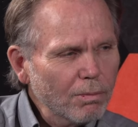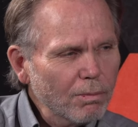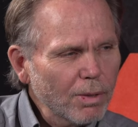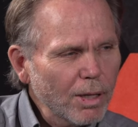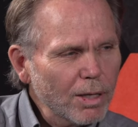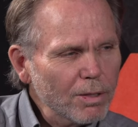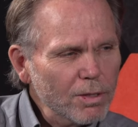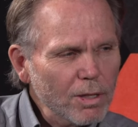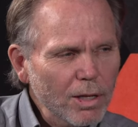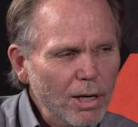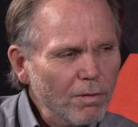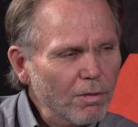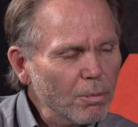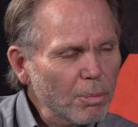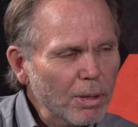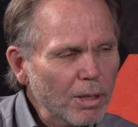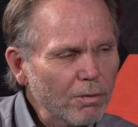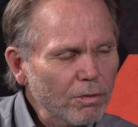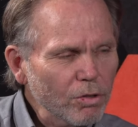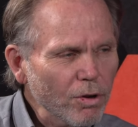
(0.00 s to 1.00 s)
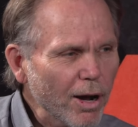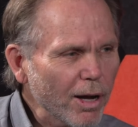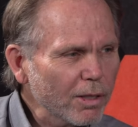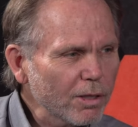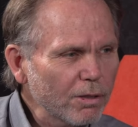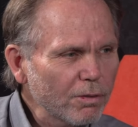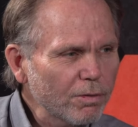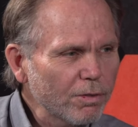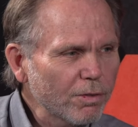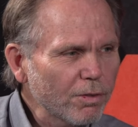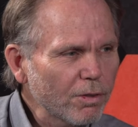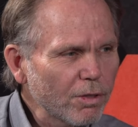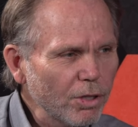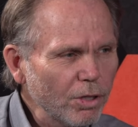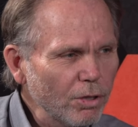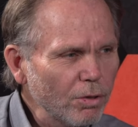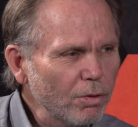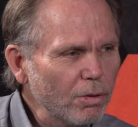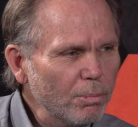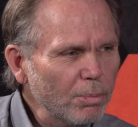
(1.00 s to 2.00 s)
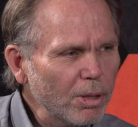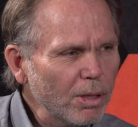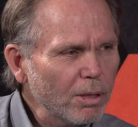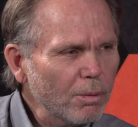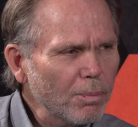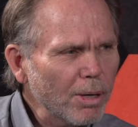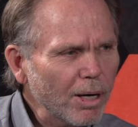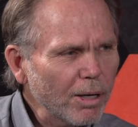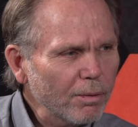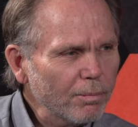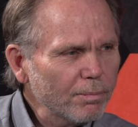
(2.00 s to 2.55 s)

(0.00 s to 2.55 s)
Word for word: Has it never been attractive to you to be the mayor?